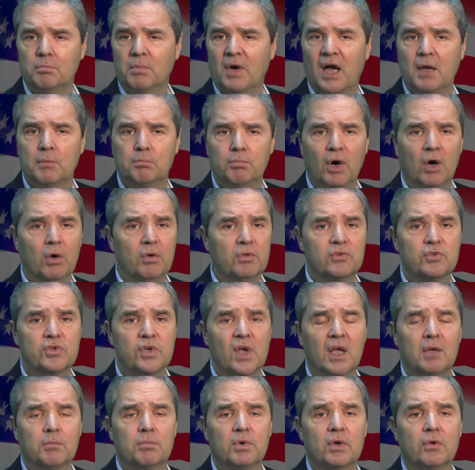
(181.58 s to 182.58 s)
by both
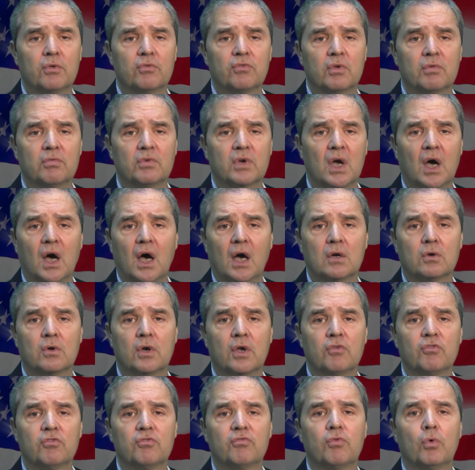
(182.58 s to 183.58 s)
chambers of
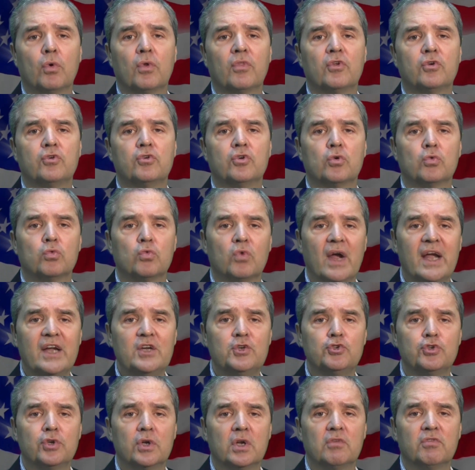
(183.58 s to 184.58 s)
Congress for the
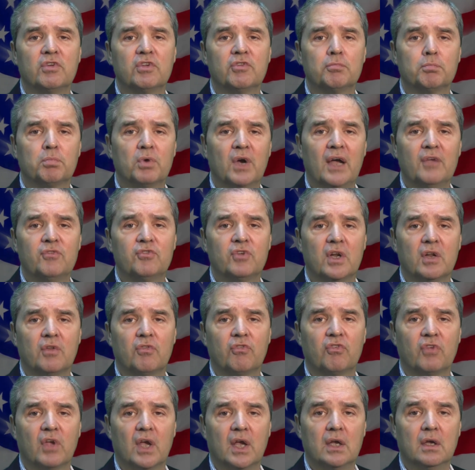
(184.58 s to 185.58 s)
duration of his
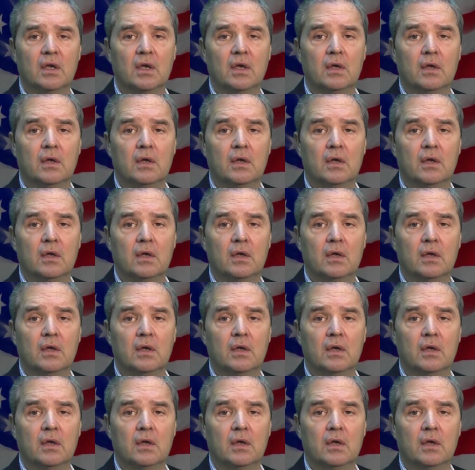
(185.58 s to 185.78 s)
presidency.